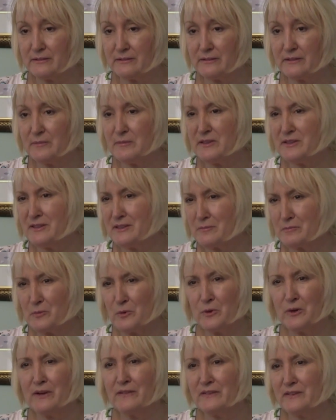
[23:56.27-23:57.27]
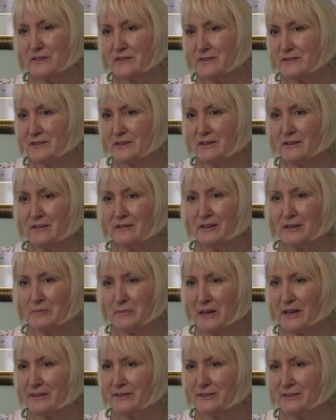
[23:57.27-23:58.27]
let me think more on this, and I'll get
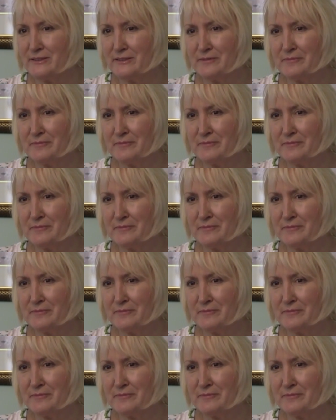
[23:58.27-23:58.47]
back to you.